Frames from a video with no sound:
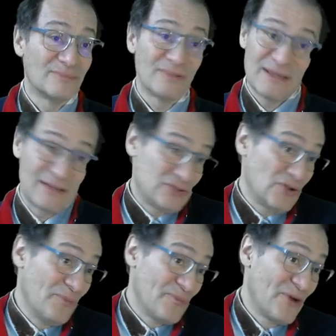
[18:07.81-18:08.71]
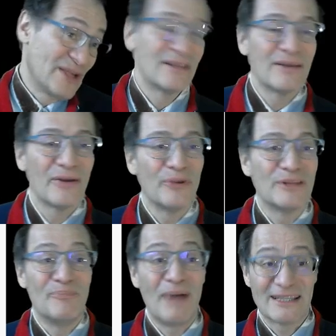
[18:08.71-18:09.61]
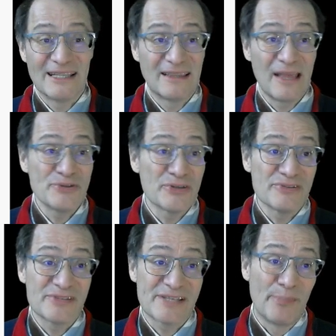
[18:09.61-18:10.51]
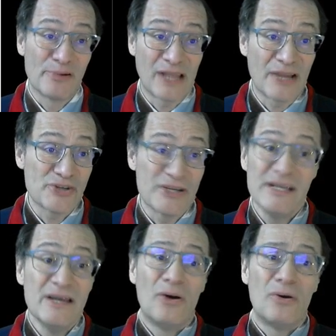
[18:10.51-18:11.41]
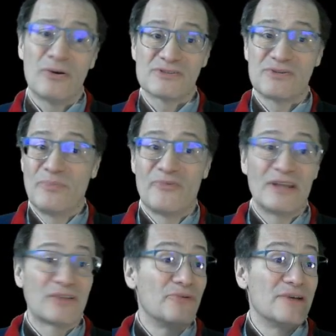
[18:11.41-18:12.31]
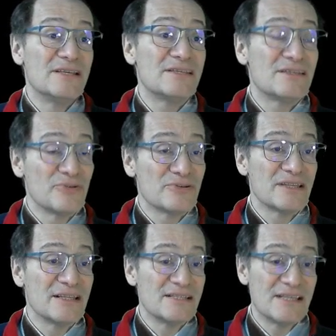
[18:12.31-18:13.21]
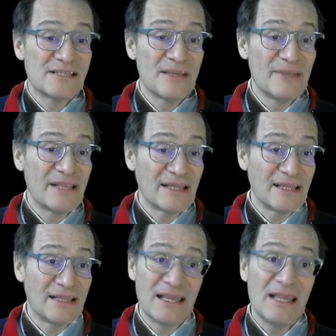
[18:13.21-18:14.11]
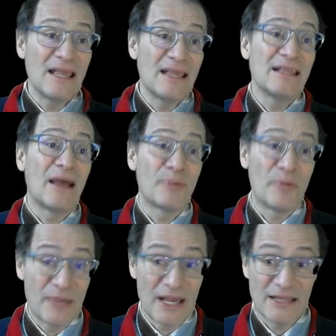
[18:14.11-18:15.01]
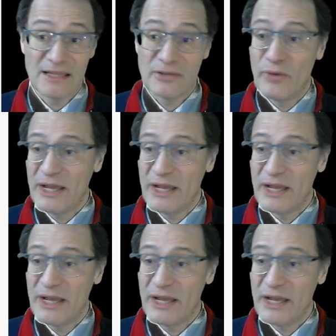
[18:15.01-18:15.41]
Someone with bad intentions, sabotage, or someone who is using the system in an inappropriate way.